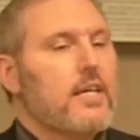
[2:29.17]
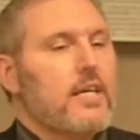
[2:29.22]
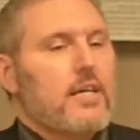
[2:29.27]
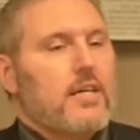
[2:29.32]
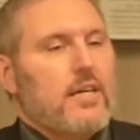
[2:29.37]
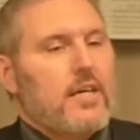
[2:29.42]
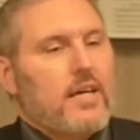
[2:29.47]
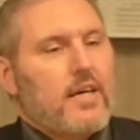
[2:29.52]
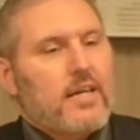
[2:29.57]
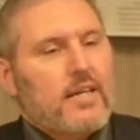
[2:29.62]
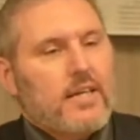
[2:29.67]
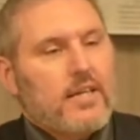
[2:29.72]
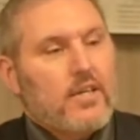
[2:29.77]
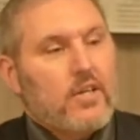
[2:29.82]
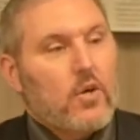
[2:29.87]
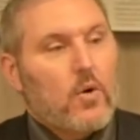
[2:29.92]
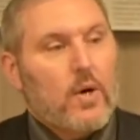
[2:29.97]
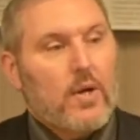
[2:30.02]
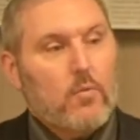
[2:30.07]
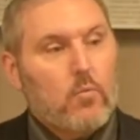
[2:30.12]
uh, you
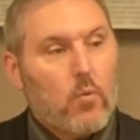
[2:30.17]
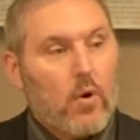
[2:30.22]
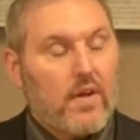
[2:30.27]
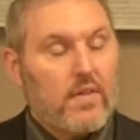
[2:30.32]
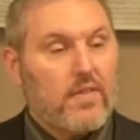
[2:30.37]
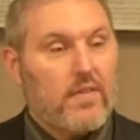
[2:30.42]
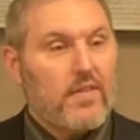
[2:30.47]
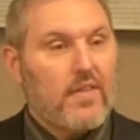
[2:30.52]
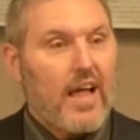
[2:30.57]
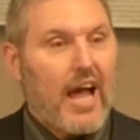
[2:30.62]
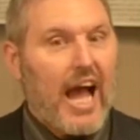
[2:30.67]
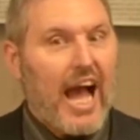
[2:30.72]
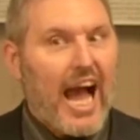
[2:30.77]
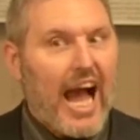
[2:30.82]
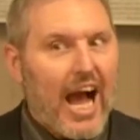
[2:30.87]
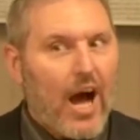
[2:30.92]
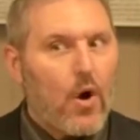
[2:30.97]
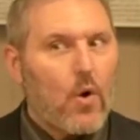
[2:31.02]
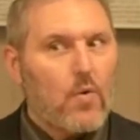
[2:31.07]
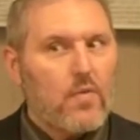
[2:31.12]
know, and what
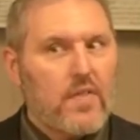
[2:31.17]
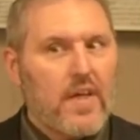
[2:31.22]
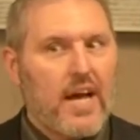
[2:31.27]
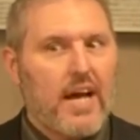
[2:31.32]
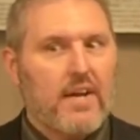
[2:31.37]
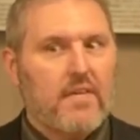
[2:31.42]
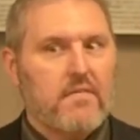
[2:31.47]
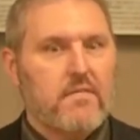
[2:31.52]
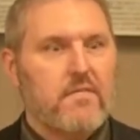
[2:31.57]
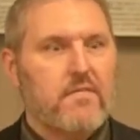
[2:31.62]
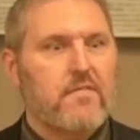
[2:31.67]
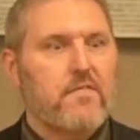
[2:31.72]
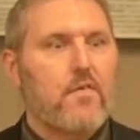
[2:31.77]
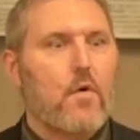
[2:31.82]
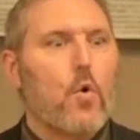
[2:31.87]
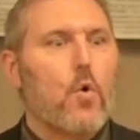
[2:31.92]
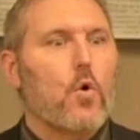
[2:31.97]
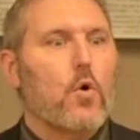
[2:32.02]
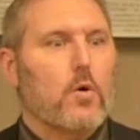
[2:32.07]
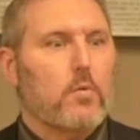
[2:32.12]
how that
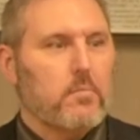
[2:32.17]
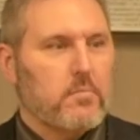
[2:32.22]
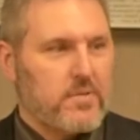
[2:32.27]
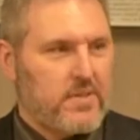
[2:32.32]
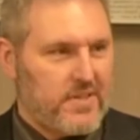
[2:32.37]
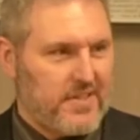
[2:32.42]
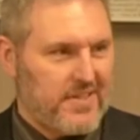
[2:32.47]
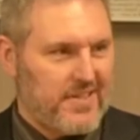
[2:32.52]
formed